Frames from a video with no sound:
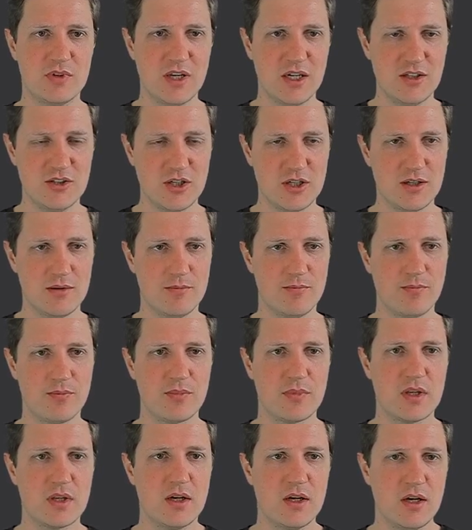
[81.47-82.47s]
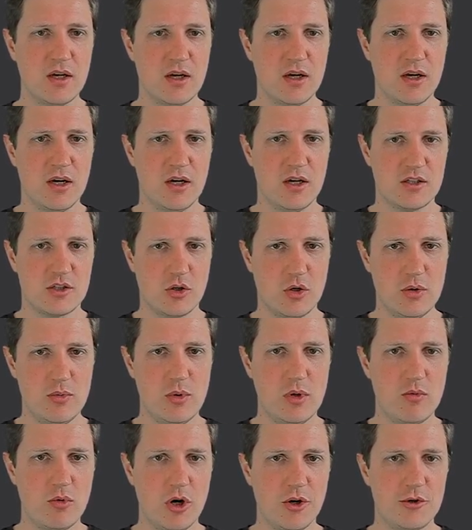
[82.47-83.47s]
data. So if
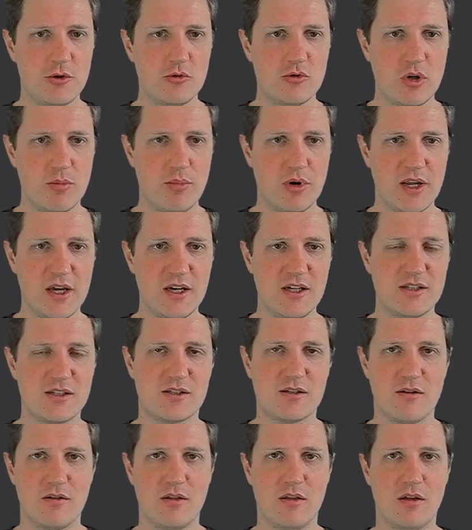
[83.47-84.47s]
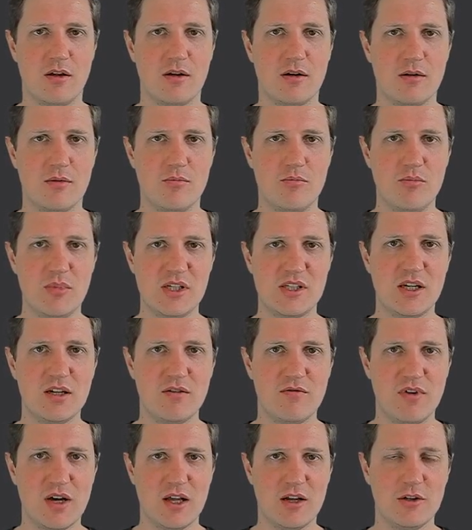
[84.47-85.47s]
we want to replace the
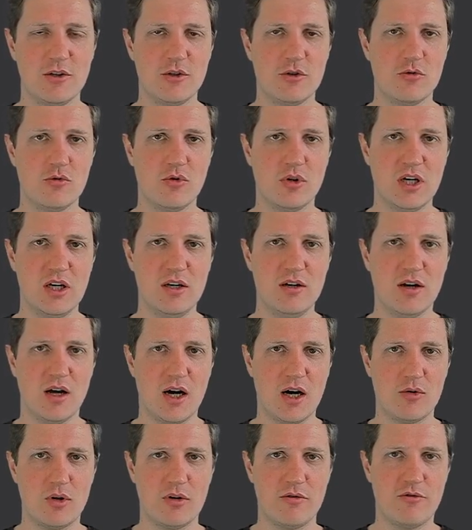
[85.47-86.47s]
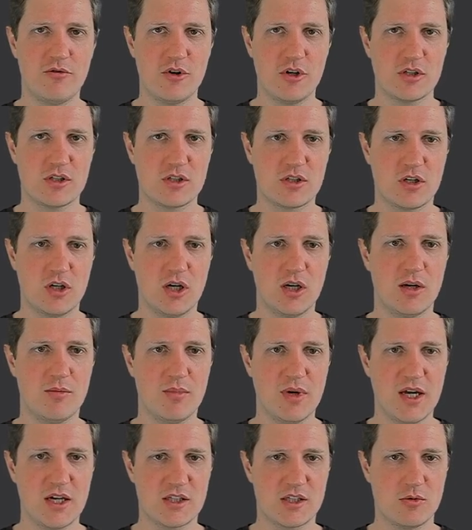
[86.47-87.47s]
missing value in our first
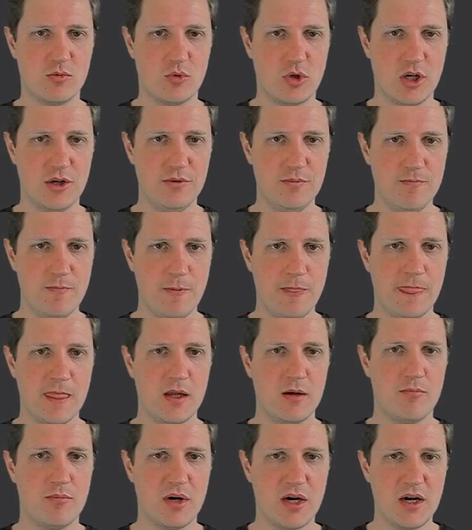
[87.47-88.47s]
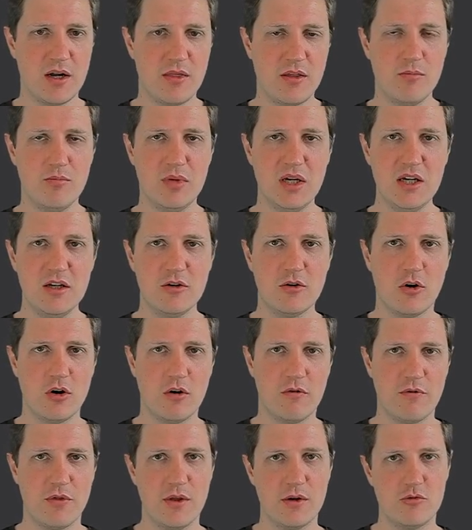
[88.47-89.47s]
column x1, by the mean
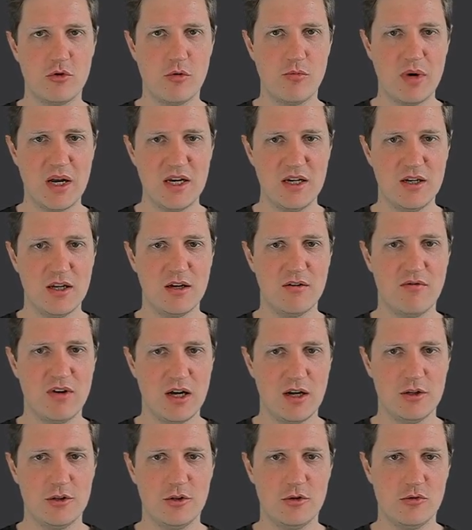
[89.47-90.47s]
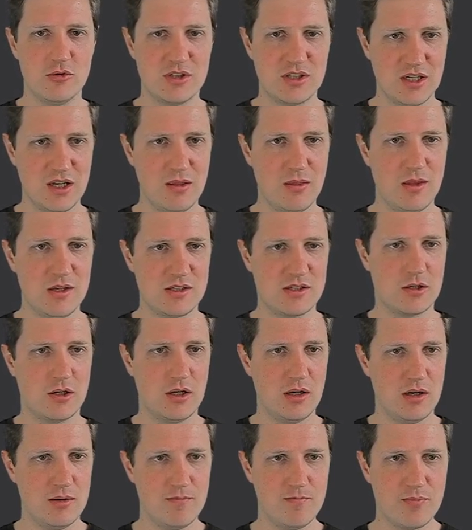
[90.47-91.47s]
of the remaining values in this
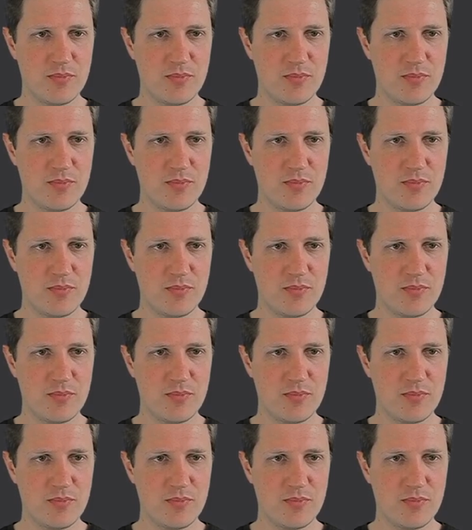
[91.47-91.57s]
column.